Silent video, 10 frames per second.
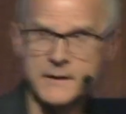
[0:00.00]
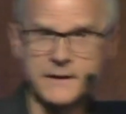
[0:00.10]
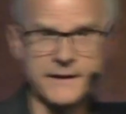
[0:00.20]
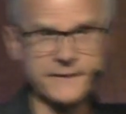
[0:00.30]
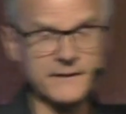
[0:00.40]

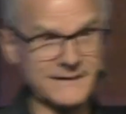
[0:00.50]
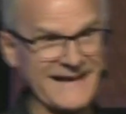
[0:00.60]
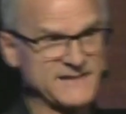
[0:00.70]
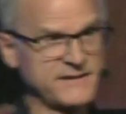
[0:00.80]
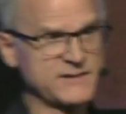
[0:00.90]
In the
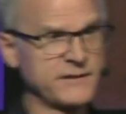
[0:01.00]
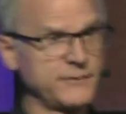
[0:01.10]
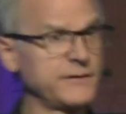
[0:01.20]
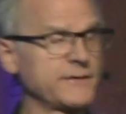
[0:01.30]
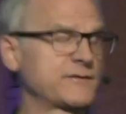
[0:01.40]
late
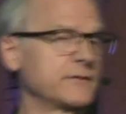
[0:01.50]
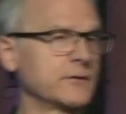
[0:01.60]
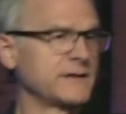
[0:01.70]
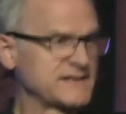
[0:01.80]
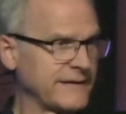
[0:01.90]
600s,
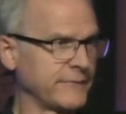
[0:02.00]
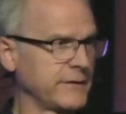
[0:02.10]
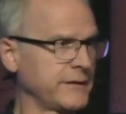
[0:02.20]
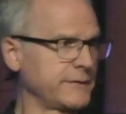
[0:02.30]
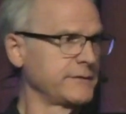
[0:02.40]
early
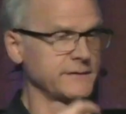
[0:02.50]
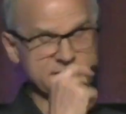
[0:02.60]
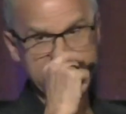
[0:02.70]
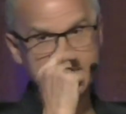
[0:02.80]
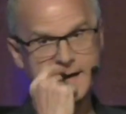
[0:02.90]
700s,